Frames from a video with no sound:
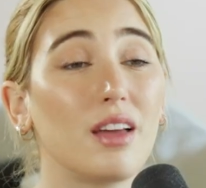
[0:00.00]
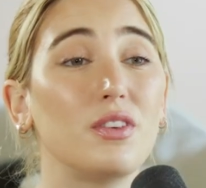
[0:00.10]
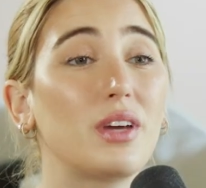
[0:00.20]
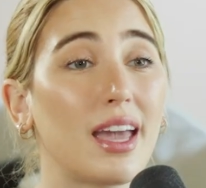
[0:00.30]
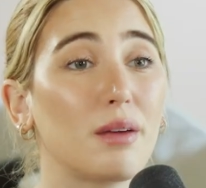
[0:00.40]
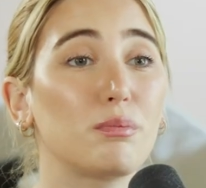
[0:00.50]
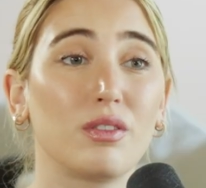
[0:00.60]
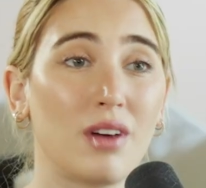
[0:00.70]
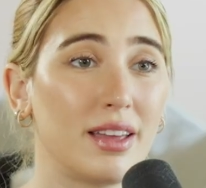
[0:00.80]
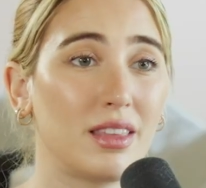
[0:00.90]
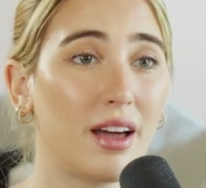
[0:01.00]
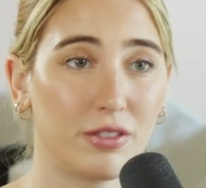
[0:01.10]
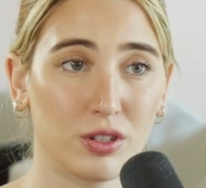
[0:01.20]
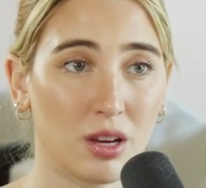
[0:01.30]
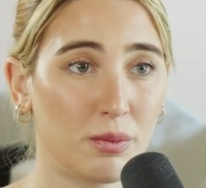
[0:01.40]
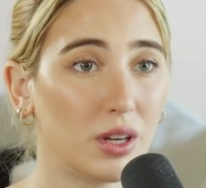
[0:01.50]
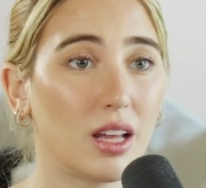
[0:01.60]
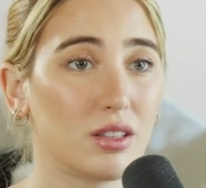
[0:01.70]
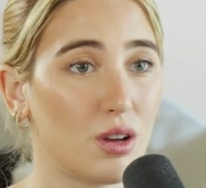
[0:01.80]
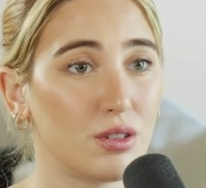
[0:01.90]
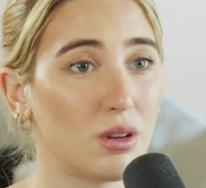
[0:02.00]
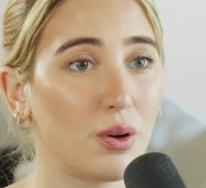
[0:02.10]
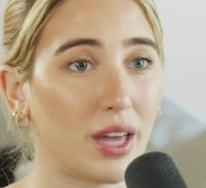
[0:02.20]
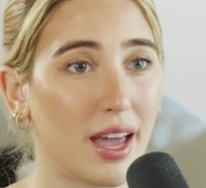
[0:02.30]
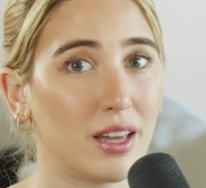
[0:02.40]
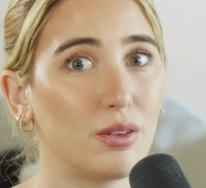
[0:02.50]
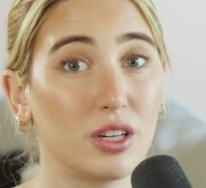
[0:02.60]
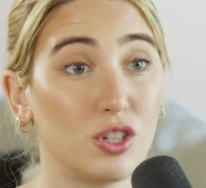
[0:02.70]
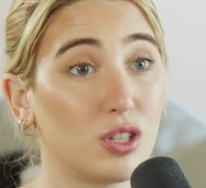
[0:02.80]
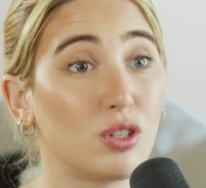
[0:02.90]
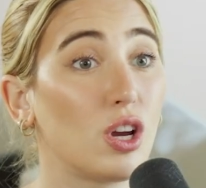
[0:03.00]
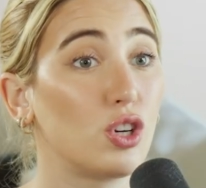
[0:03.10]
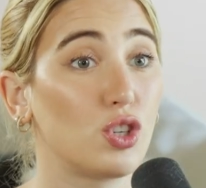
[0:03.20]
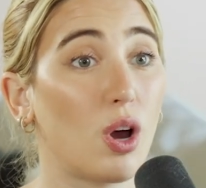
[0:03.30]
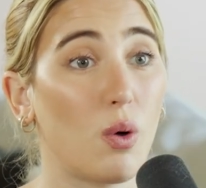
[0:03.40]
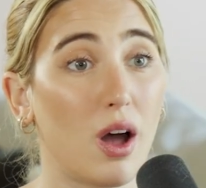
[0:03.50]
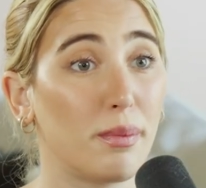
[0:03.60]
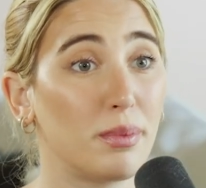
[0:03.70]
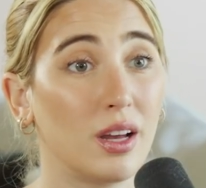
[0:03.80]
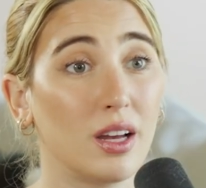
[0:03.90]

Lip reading: If you can't provide that for someone, that's also okay. Yeah. You can just show up.